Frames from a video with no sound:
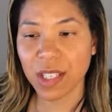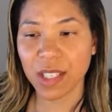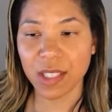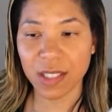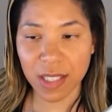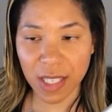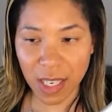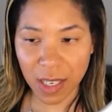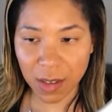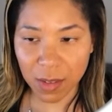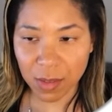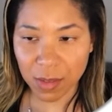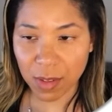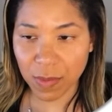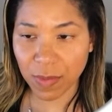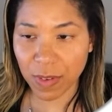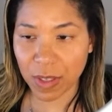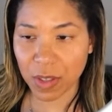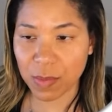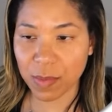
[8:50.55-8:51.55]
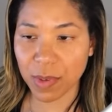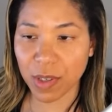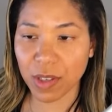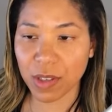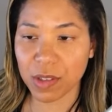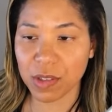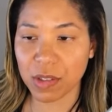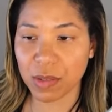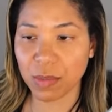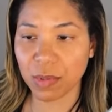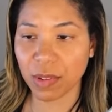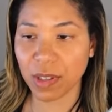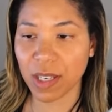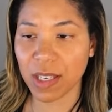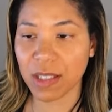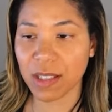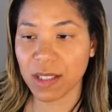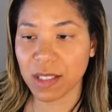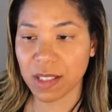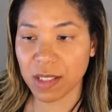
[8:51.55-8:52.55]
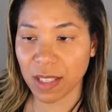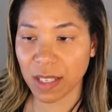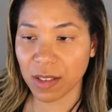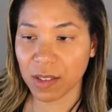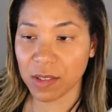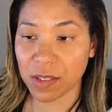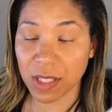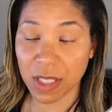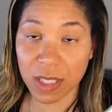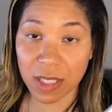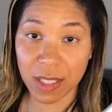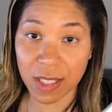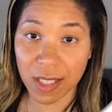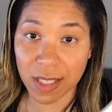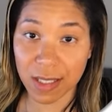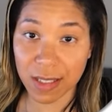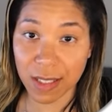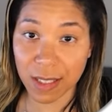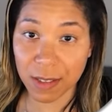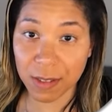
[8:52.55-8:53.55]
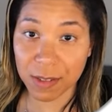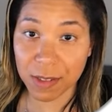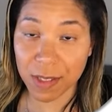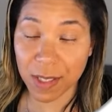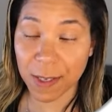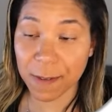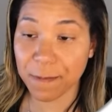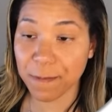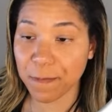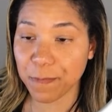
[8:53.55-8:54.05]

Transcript: Now, the final part is to apply the styles to indicate the error state.